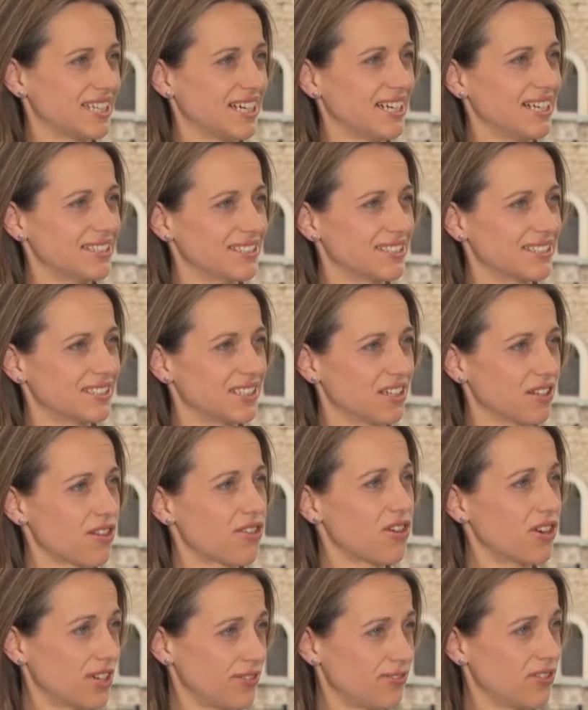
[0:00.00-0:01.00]
days until
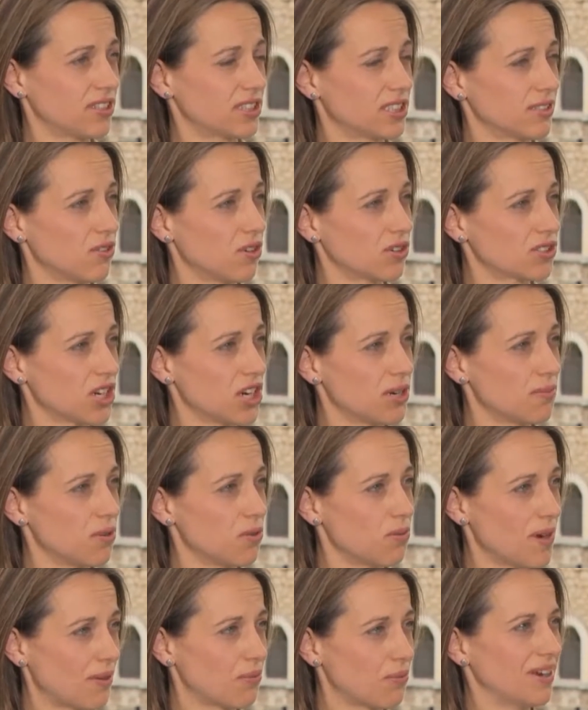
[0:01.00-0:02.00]
the 31st of
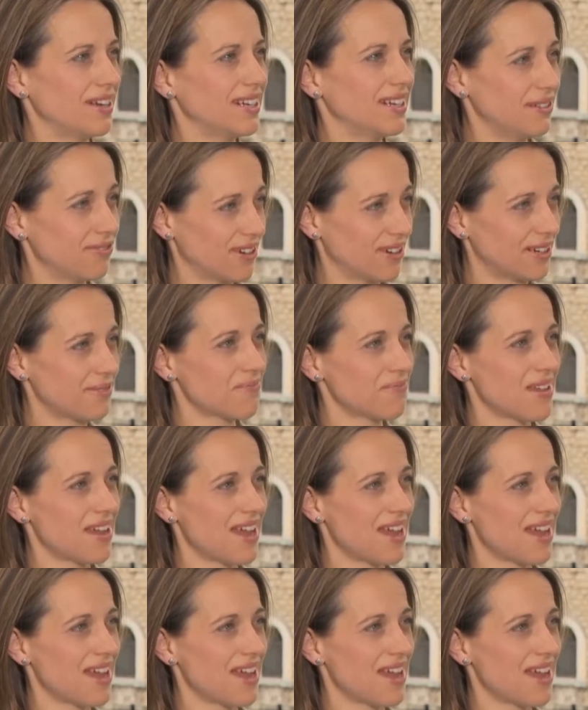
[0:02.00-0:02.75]
October when we're leaving,